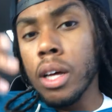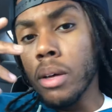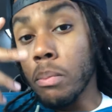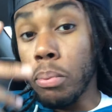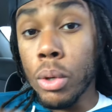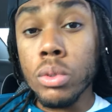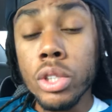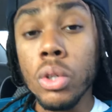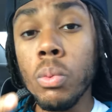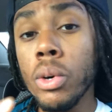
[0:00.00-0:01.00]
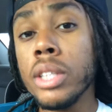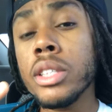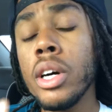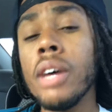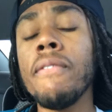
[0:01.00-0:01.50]
YouTube, what's
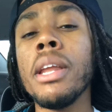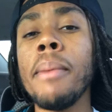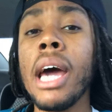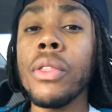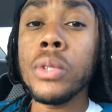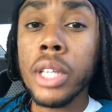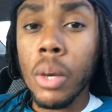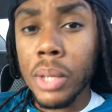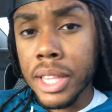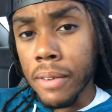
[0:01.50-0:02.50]
good? Vinny Matthews here with the